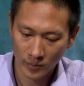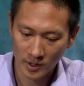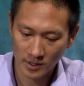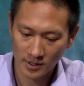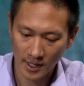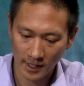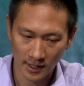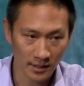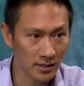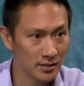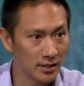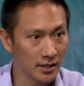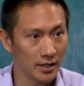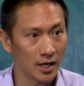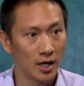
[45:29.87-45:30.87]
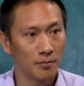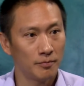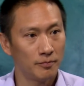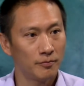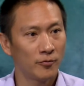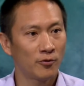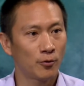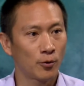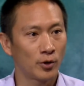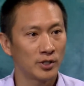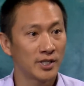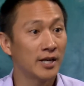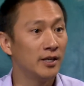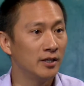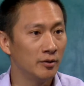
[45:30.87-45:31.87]
setting the city up for
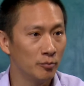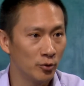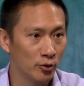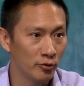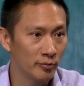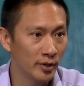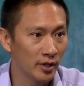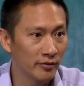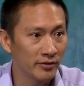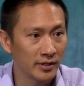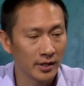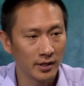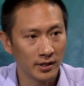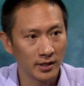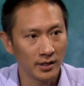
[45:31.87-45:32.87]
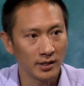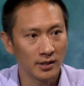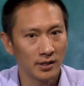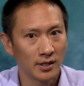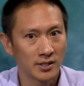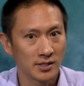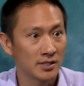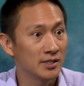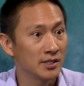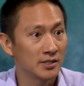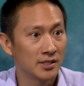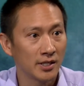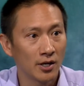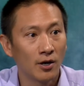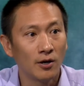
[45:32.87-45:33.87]
tenant improvement of the existing
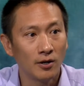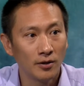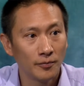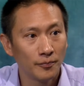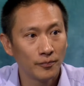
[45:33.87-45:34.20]
city hall.